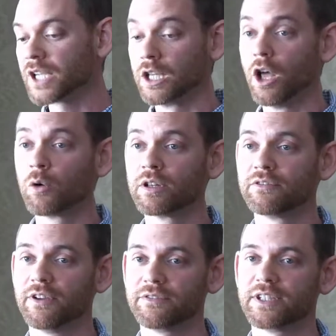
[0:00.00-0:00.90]
Lower than
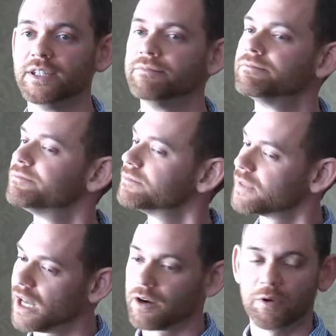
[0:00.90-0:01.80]
50,
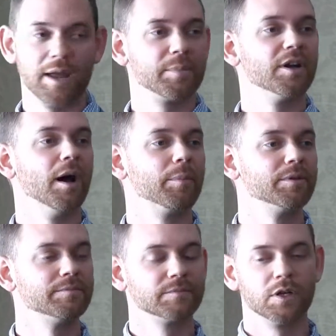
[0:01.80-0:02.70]
got to ramp it up.
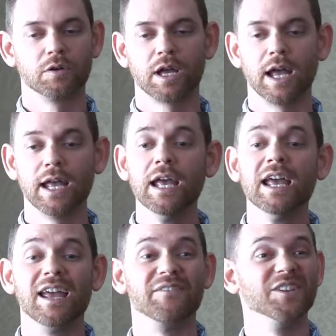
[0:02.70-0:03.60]
Okay?
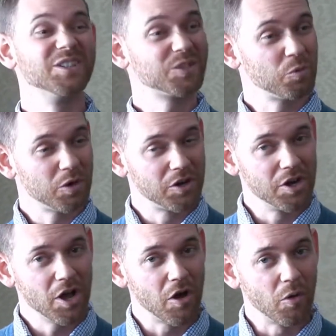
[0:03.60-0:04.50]
If you just want to
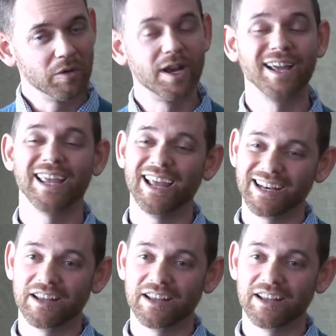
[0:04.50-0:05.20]
know, and I can't